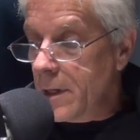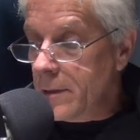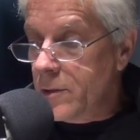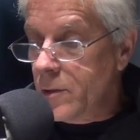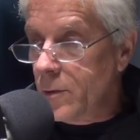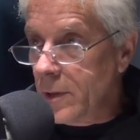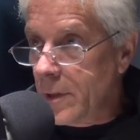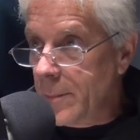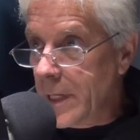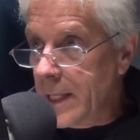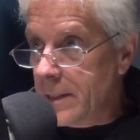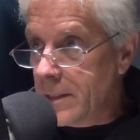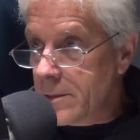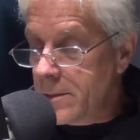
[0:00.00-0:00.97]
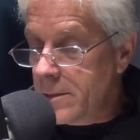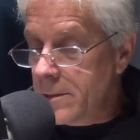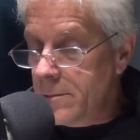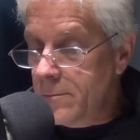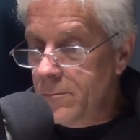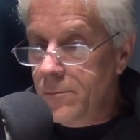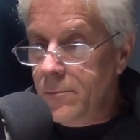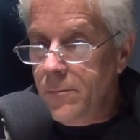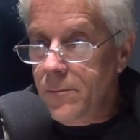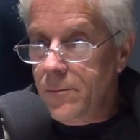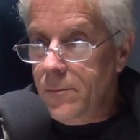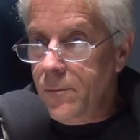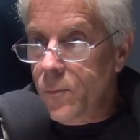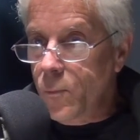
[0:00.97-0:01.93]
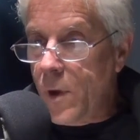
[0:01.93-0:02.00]
to eliminate this
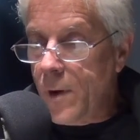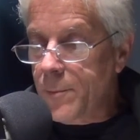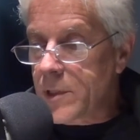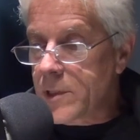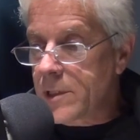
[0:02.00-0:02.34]
weapon